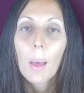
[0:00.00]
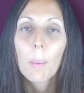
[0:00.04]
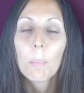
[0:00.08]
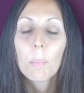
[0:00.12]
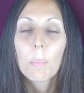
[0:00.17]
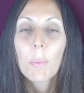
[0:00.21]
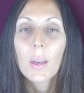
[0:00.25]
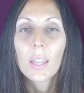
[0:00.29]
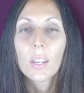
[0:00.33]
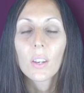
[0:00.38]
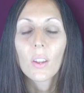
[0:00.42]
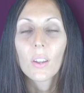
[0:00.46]

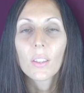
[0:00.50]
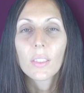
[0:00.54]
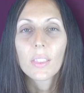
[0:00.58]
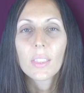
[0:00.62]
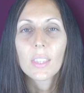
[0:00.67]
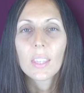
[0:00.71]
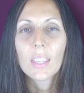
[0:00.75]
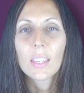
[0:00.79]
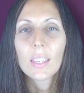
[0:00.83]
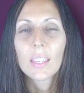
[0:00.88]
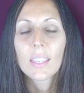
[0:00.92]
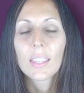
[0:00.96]
but I
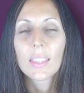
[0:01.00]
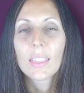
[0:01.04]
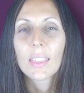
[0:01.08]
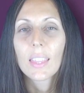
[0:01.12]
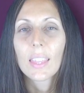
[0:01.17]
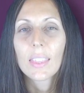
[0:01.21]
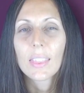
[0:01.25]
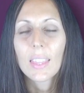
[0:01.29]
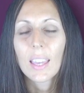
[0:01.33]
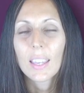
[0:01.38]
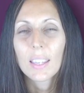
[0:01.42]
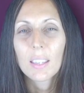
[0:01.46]
think
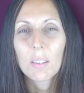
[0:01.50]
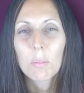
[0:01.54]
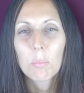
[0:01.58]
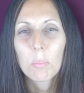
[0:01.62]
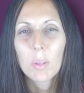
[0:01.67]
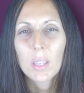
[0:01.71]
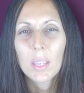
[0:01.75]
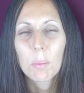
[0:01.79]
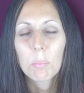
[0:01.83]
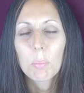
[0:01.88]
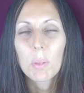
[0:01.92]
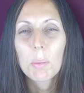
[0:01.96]
that that can
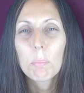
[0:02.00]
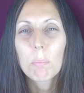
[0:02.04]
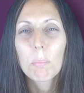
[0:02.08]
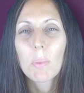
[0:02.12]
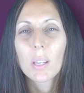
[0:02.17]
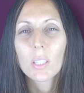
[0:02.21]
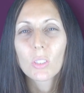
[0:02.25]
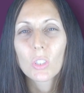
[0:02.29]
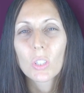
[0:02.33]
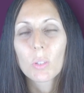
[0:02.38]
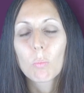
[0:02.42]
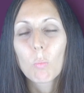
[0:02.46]
be a bit
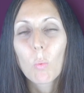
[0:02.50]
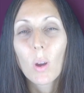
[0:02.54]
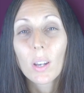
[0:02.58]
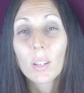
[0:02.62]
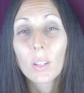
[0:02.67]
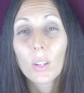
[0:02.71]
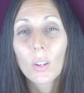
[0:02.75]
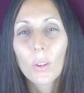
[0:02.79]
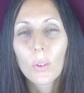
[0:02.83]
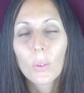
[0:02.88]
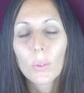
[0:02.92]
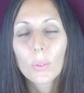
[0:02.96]
much in
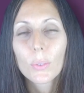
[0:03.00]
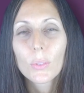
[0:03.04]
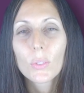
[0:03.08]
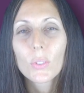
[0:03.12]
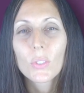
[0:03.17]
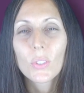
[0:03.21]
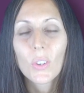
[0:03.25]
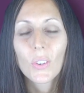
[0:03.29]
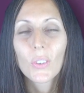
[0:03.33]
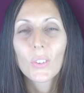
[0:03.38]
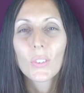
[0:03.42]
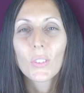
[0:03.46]
one go,
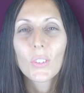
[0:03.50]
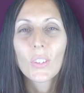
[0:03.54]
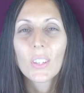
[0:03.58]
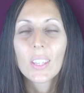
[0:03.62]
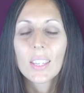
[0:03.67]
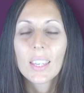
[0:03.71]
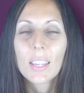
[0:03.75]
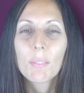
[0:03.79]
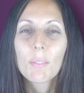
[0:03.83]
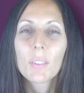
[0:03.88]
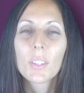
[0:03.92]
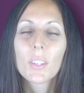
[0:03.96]
so you
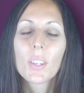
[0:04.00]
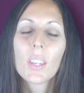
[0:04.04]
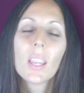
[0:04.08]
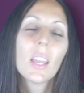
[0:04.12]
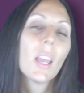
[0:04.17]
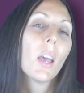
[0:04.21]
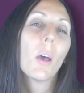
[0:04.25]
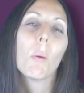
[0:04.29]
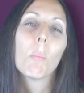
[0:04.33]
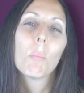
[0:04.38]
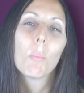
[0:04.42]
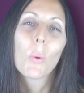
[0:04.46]
can even
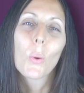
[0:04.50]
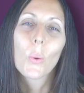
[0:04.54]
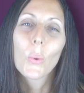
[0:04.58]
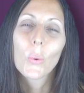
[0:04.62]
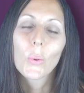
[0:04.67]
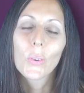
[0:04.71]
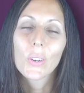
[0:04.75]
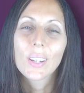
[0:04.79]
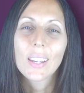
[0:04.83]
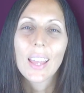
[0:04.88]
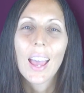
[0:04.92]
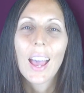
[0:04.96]

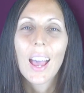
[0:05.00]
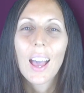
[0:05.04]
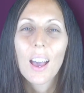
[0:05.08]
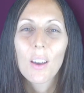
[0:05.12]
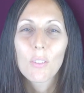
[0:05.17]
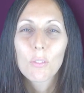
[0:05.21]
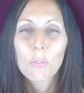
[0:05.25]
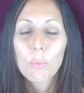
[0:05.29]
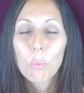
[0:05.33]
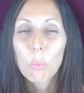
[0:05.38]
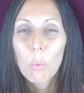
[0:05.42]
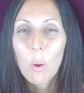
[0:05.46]
pour it
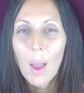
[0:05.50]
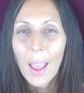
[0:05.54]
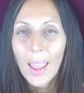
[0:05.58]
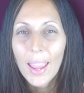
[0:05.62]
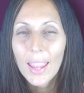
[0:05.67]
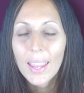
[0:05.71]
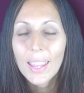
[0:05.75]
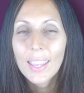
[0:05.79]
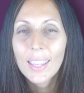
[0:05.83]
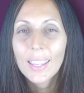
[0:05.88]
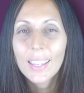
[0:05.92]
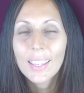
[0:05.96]

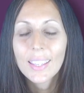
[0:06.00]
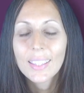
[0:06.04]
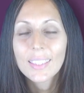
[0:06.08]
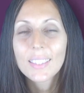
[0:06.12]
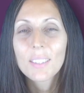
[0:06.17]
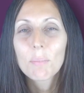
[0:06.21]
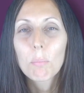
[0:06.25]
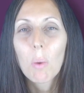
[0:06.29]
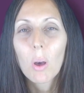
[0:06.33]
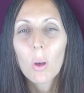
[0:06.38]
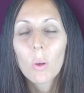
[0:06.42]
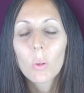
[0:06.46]
halfway in
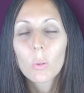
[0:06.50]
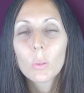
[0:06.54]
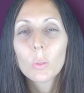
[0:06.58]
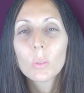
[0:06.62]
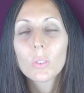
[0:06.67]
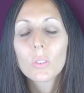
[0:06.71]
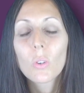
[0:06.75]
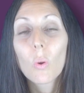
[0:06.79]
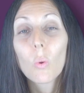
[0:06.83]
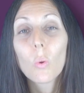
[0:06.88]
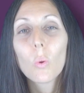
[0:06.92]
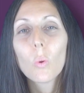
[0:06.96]
the
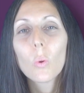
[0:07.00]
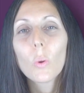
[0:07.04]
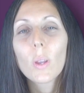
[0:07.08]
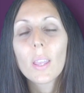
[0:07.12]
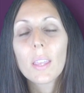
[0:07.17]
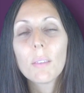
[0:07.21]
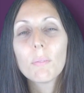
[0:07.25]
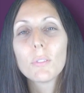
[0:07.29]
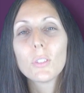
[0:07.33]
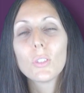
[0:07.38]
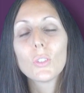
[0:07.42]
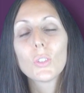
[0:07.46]
mold or
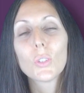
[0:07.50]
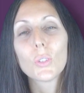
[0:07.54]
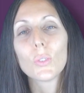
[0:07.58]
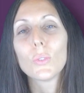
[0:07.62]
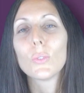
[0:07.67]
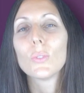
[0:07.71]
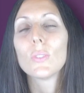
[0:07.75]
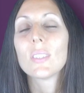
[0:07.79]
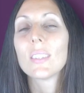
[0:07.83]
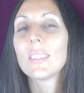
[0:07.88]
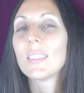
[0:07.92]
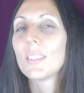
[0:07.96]
even
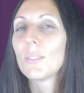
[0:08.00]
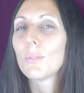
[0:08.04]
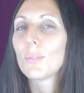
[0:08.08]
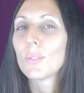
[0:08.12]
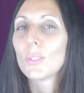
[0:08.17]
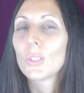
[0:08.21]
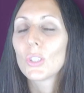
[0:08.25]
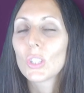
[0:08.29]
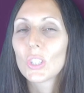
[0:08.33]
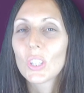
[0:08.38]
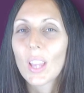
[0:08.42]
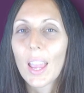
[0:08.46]
choose a
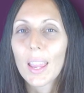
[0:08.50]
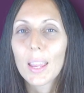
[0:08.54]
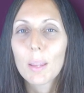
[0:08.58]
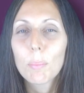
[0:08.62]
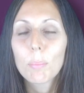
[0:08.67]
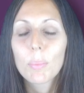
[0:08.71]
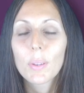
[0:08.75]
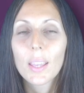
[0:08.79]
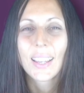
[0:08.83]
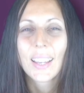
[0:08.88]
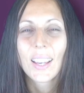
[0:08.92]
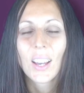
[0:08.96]
different
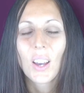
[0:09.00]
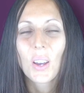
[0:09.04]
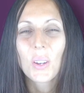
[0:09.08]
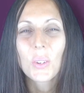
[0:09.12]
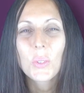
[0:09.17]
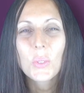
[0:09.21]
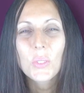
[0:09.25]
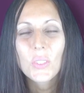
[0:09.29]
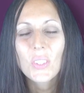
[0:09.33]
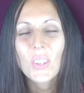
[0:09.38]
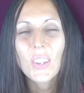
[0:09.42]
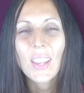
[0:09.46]
shape. I
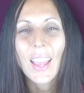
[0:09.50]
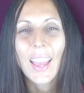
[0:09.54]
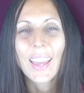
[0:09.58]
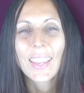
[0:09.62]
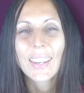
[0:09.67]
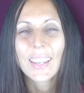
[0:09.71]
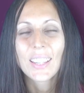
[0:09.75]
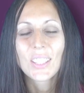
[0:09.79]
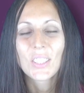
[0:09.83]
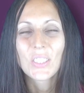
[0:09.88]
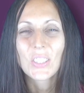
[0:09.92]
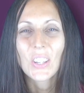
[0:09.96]
also
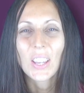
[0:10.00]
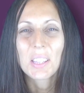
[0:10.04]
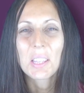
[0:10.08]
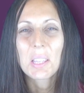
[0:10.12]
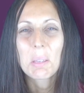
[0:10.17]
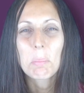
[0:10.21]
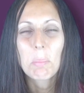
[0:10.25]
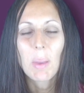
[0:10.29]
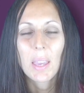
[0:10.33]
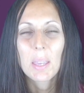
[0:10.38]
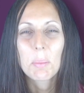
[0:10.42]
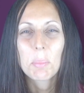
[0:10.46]
had a
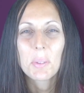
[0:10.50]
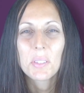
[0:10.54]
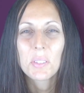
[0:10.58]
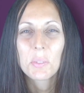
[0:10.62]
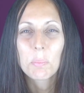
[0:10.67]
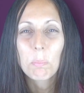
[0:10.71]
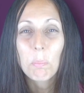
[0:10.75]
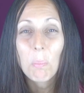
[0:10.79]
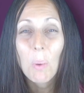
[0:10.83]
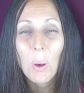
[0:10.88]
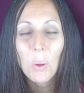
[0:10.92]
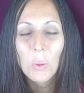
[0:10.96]
Jelly
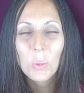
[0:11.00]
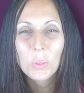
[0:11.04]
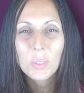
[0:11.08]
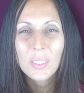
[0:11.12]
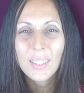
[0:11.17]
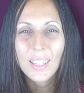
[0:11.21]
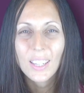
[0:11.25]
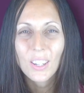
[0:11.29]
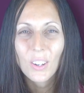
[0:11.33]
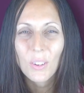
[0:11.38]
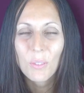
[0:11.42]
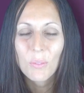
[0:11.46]
Babies mold,
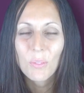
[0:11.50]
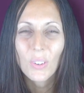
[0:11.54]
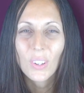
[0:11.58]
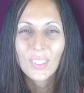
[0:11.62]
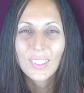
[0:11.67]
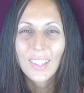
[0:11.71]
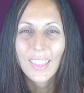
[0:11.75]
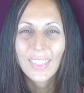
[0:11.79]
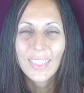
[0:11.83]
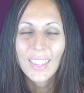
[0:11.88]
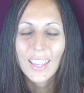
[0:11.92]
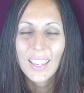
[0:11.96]
and I
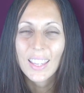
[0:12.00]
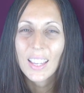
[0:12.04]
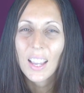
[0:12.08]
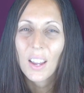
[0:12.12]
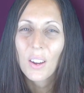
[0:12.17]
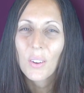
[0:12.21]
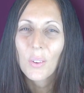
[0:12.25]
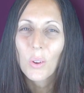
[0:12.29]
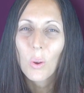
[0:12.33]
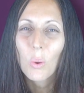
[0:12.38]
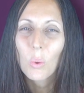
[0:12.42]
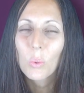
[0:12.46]
find that they
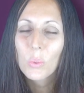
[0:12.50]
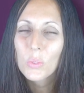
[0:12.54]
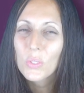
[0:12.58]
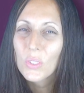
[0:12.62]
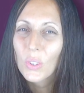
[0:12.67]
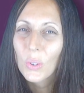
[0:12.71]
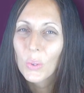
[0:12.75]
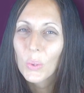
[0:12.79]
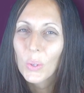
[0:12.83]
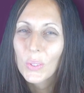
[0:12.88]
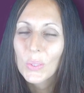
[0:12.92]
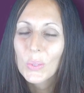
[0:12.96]
are
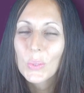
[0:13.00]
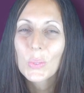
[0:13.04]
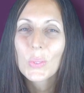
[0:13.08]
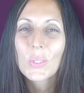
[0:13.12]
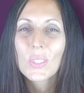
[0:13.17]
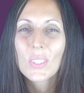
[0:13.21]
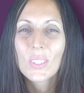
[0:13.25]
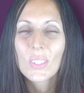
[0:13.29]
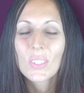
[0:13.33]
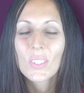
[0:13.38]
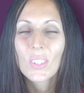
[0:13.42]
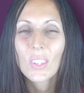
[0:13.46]
also
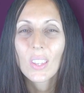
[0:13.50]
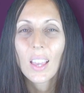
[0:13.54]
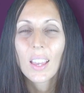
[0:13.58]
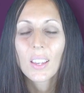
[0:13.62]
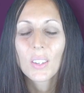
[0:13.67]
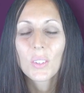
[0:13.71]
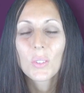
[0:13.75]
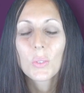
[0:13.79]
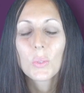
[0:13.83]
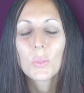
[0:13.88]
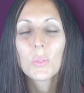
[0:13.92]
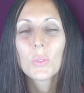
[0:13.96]

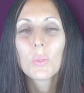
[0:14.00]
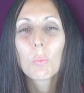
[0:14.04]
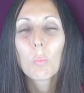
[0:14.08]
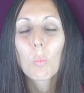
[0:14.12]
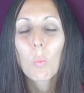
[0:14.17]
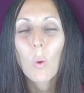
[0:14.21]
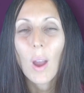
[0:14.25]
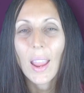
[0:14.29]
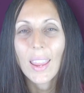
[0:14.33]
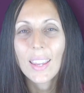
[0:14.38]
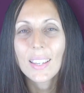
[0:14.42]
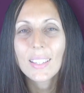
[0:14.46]
a
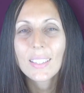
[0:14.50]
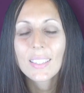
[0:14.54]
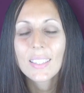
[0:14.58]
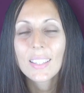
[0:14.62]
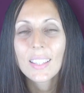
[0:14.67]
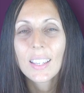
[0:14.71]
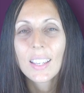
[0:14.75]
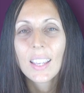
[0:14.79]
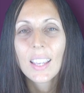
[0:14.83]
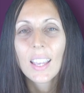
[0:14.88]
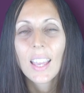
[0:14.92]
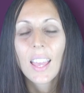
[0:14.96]
good
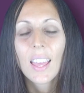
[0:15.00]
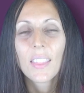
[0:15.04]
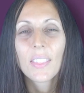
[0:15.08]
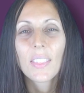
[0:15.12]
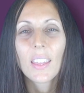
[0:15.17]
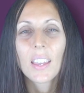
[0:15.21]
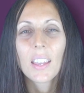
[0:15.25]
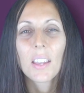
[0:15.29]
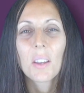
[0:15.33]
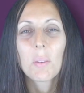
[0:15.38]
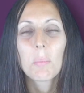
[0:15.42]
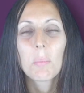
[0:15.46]
weight. They are